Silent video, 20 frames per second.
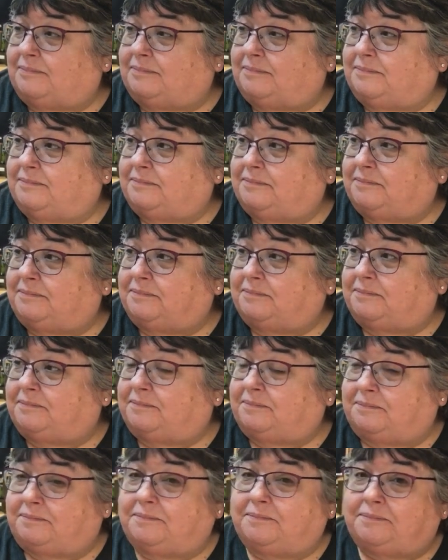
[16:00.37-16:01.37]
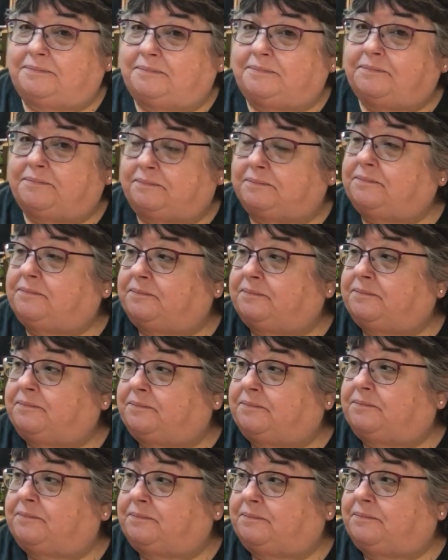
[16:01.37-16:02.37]

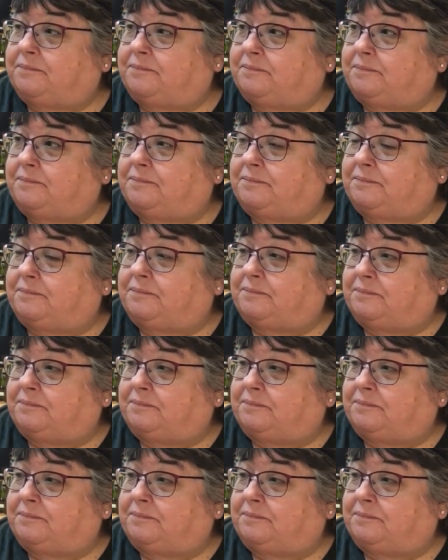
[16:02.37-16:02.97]
The person shown says nothing.